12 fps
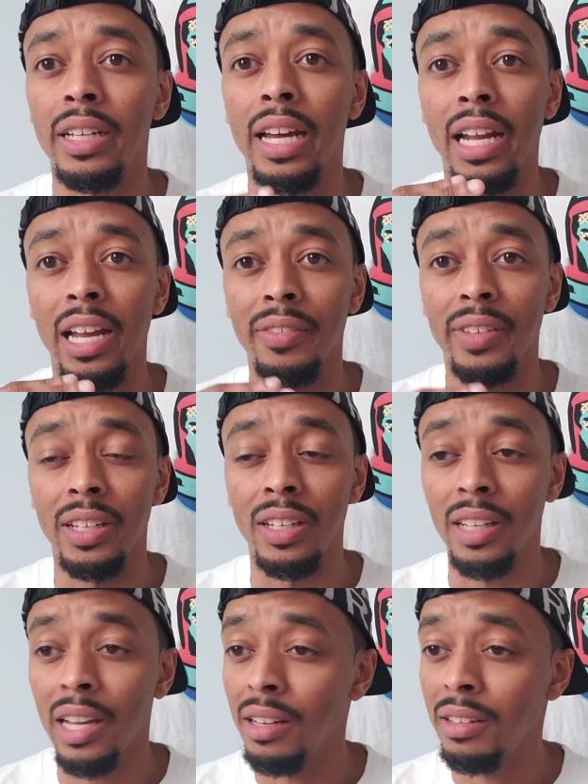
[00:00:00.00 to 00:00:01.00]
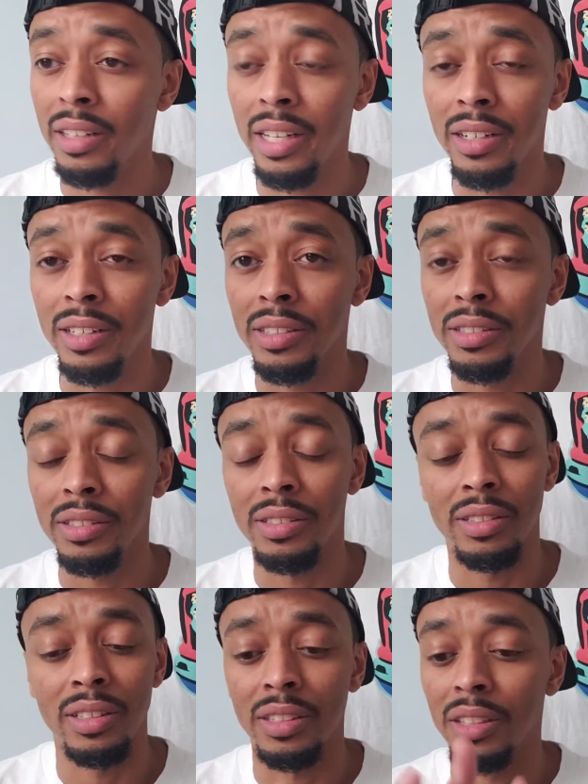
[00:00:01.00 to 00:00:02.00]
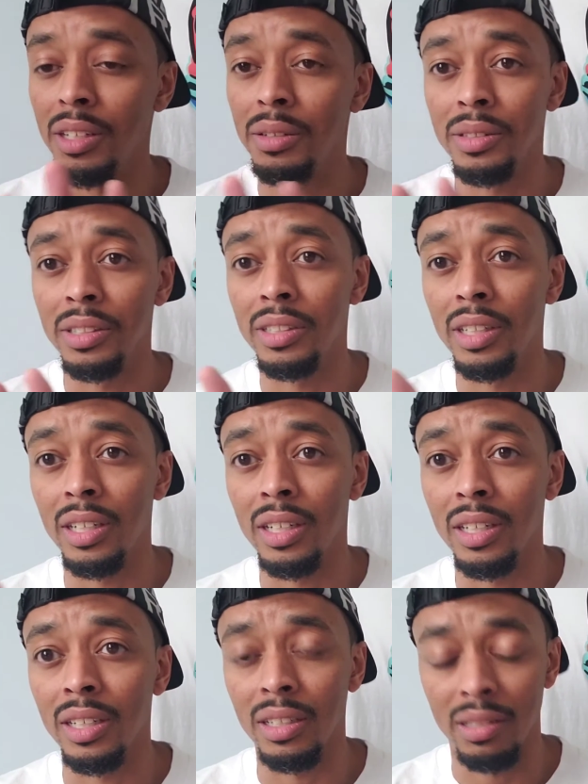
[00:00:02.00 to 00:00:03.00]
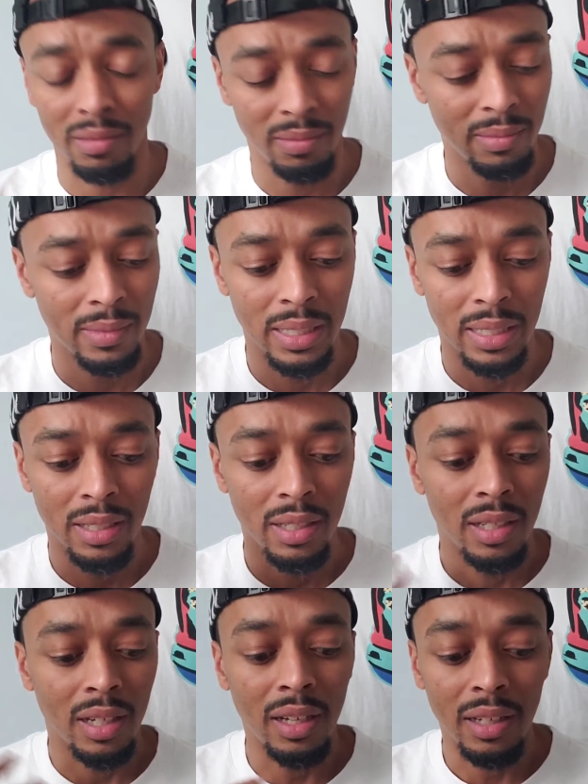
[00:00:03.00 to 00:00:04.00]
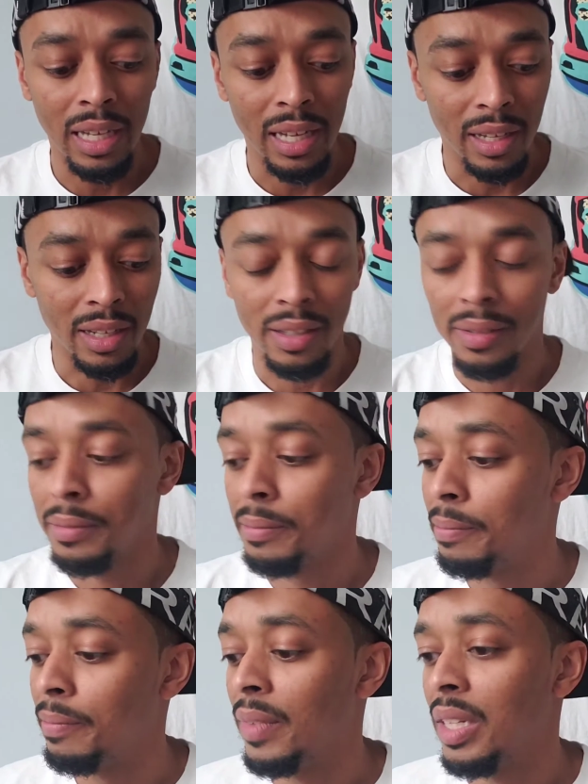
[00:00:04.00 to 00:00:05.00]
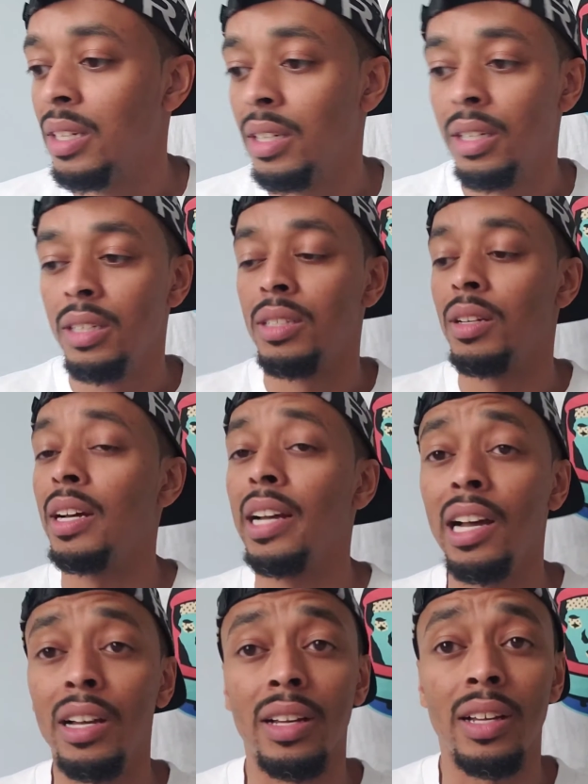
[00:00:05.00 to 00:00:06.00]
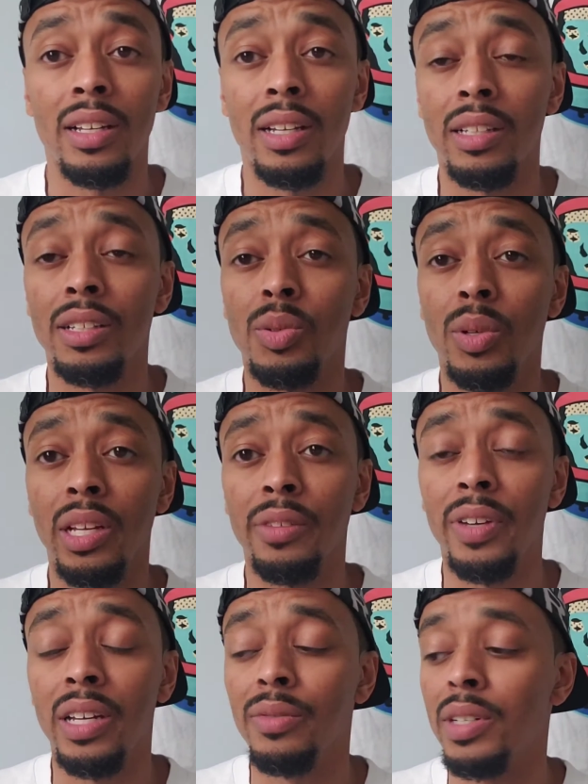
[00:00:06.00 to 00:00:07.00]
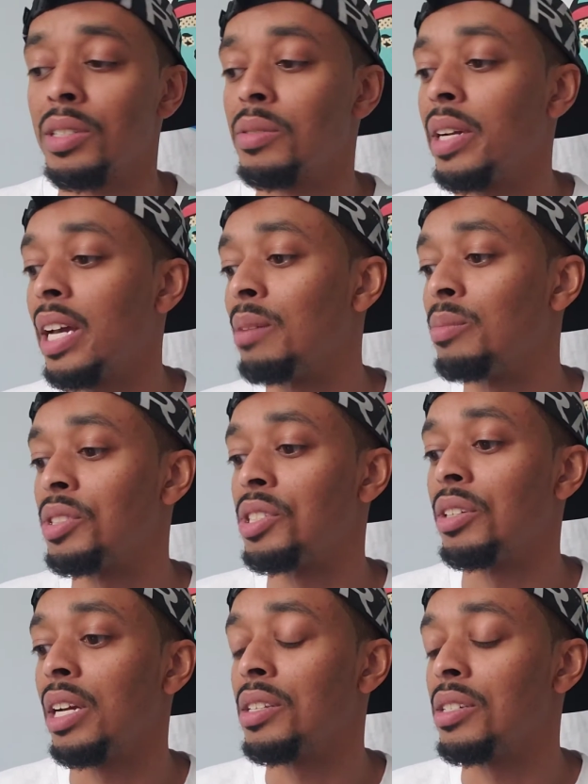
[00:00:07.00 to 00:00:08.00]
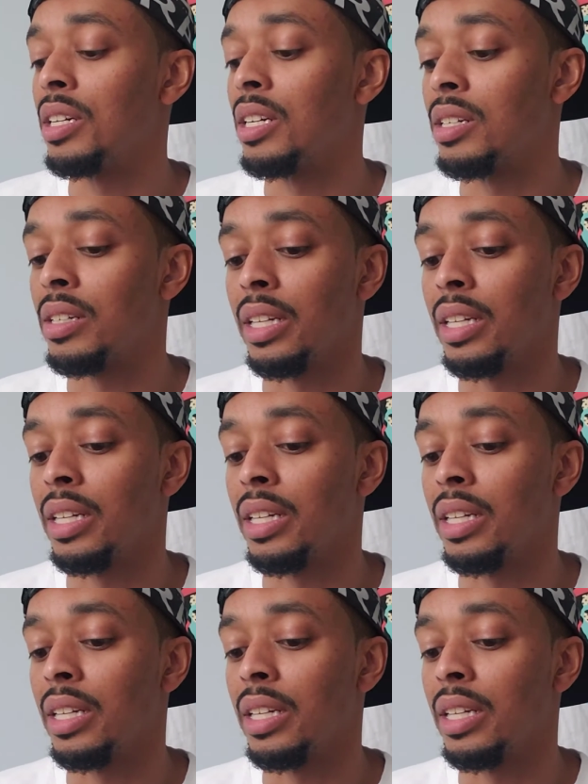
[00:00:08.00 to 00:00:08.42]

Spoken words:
You gotta have the yellow letters, glow in the dark, all that. So I got the 20th anniversary hat. I'm gonna show that to y'all.